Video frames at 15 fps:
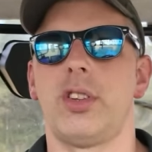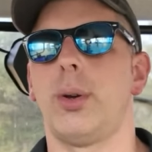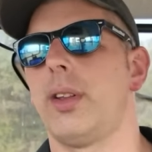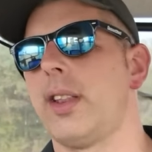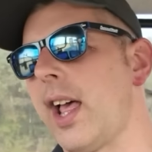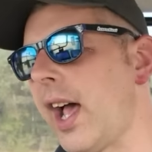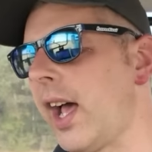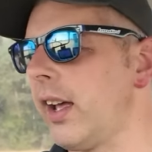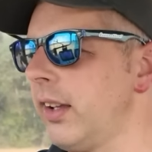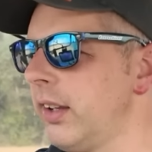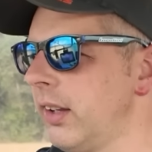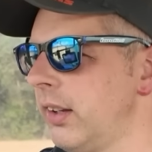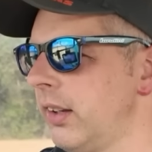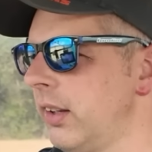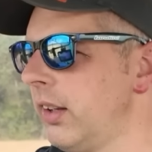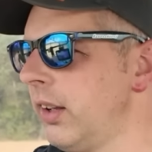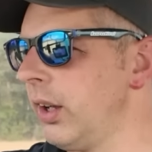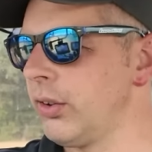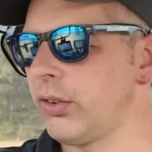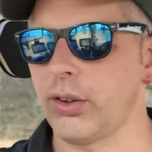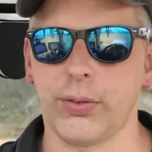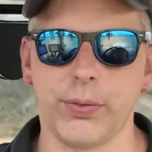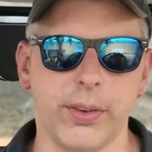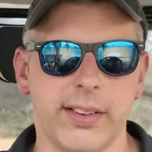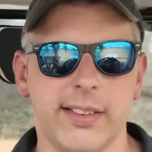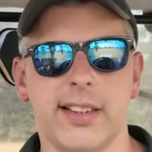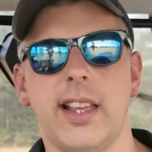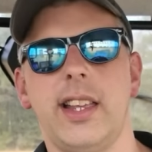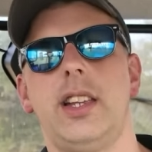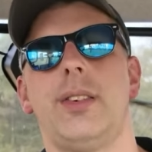doing that just for the
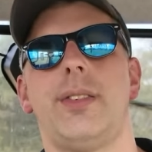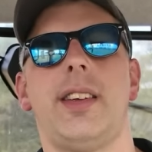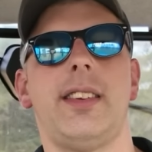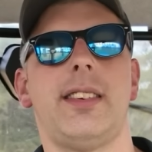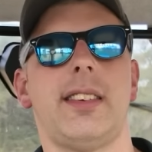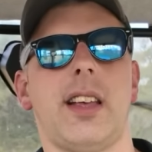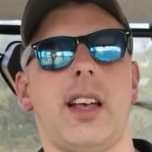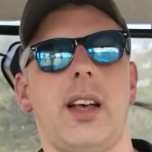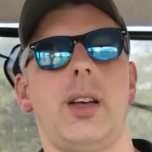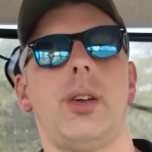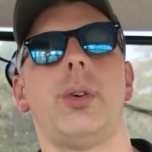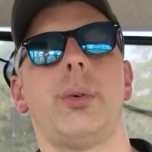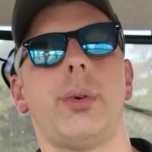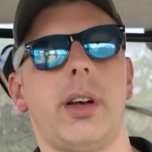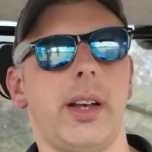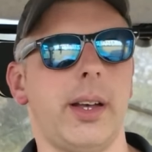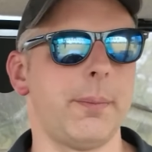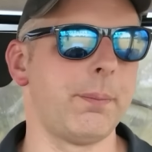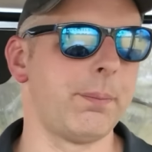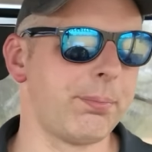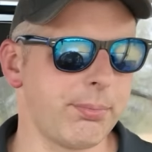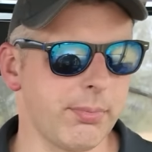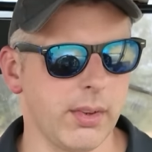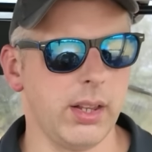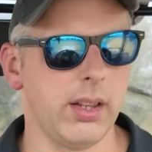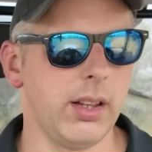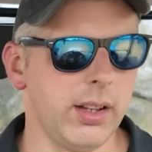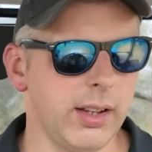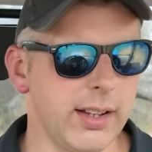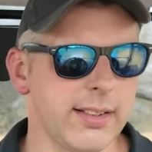sake of it. So
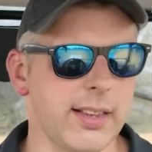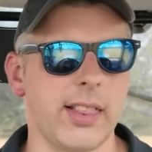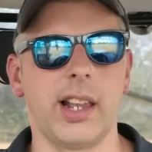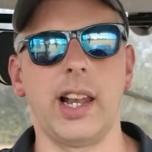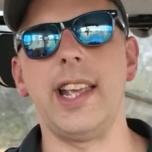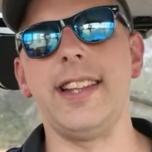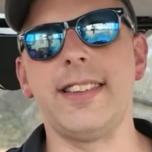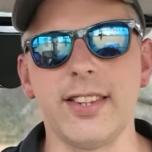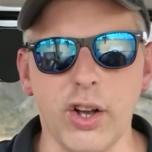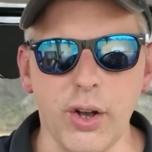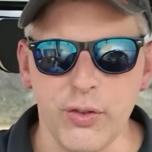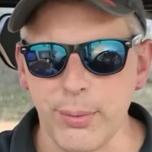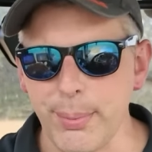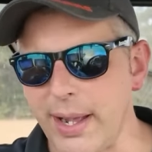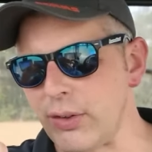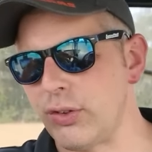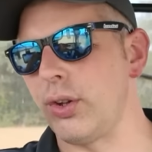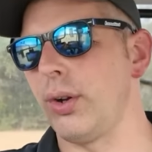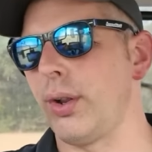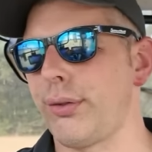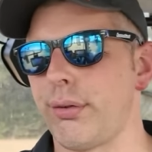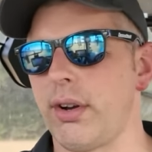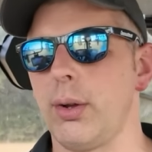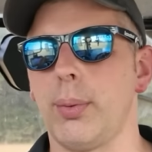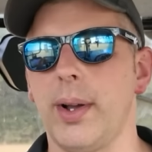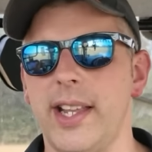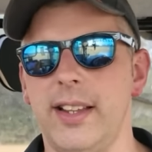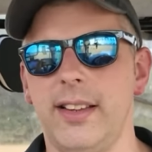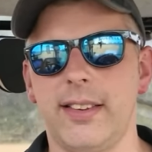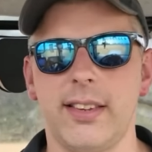so the lead time's about 2 to 3
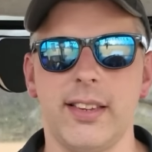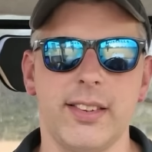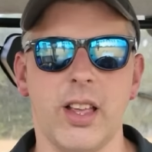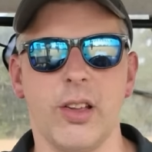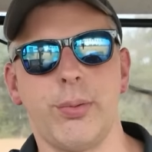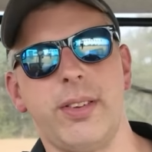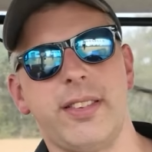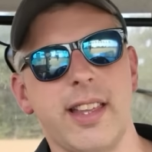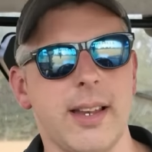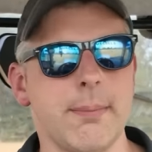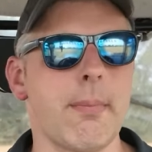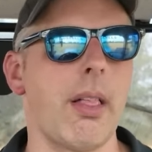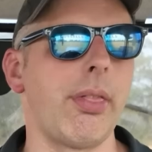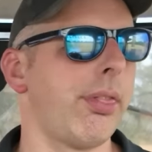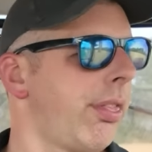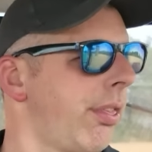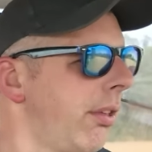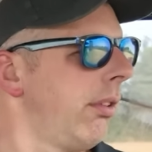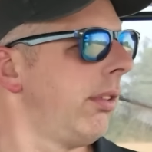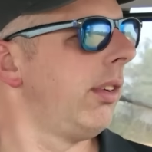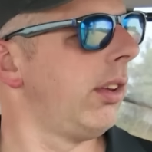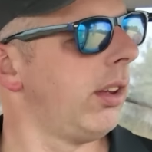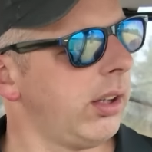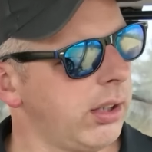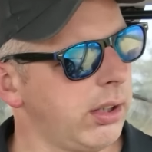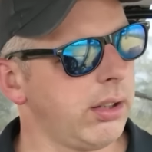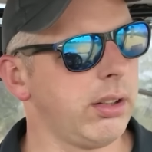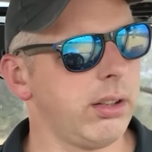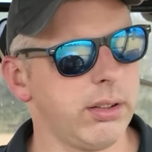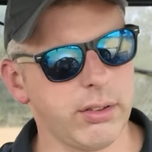weeks. So if we said a month
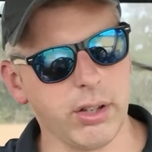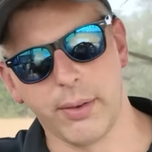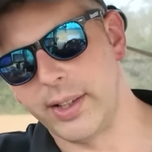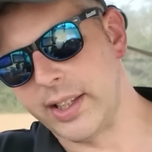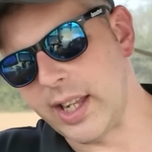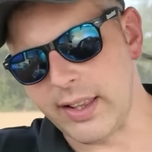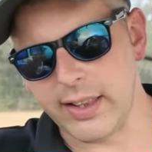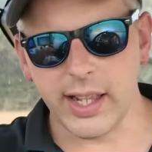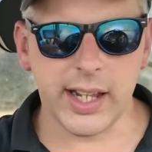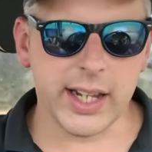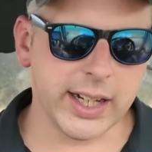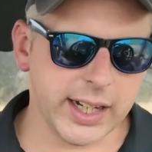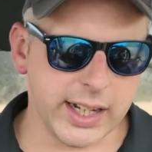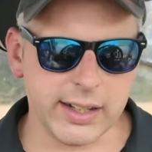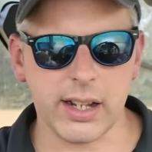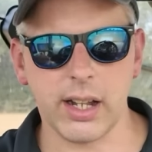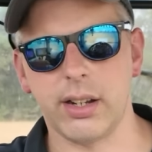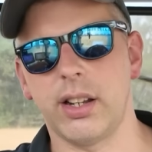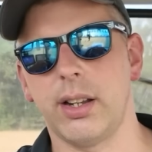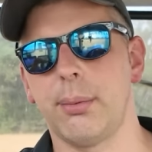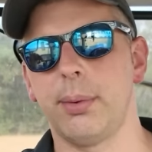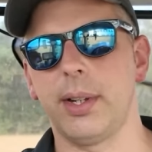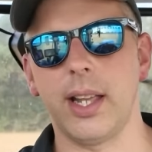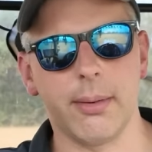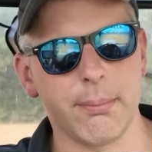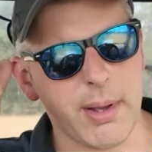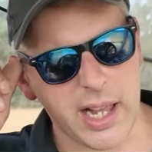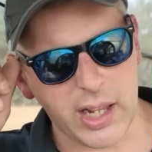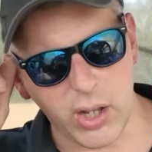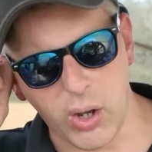time they get there, get done, and then we get
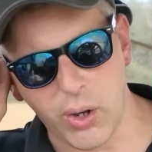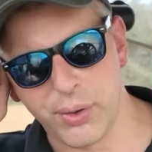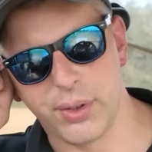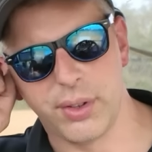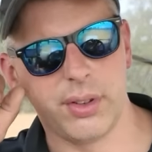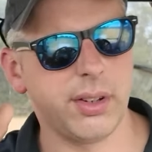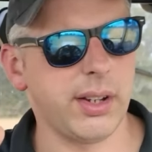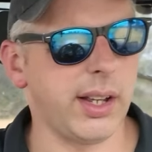them back on,